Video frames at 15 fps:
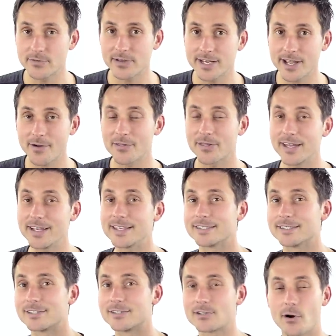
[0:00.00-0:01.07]
video. Thank you
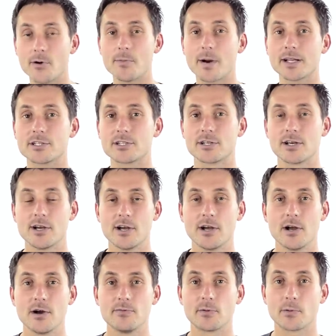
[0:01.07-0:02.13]
so much
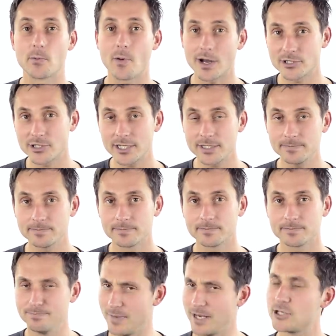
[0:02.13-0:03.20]
for watching.
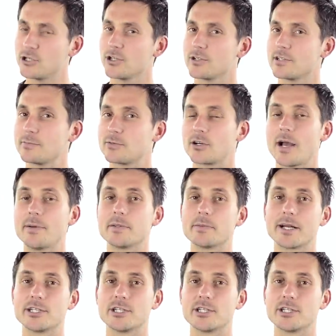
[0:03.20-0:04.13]
Make sure to subscribe to my